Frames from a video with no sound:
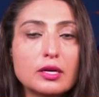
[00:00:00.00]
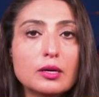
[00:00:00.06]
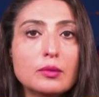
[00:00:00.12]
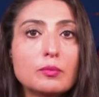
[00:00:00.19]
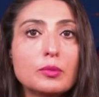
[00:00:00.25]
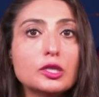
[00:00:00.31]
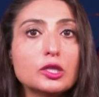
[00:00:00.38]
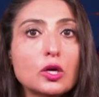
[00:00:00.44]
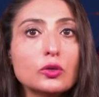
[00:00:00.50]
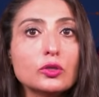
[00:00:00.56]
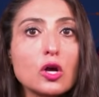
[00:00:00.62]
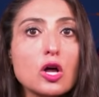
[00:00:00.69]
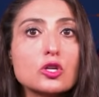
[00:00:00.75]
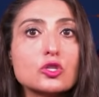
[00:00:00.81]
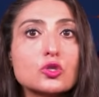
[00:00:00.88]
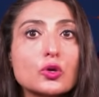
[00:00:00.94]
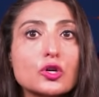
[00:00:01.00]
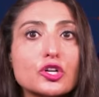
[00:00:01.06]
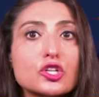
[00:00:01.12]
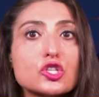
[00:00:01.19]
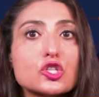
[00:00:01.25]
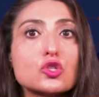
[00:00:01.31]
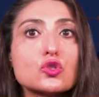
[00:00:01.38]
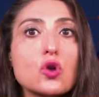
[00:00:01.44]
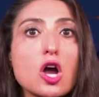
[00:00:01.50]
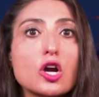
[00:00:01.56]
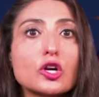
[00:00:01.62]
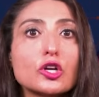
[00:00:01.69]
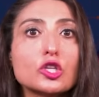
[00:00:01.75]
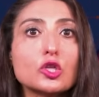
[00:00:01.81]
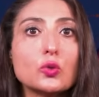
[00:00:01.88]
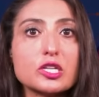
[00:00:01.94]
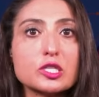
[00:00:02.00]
Pallone also urged stronger U.S.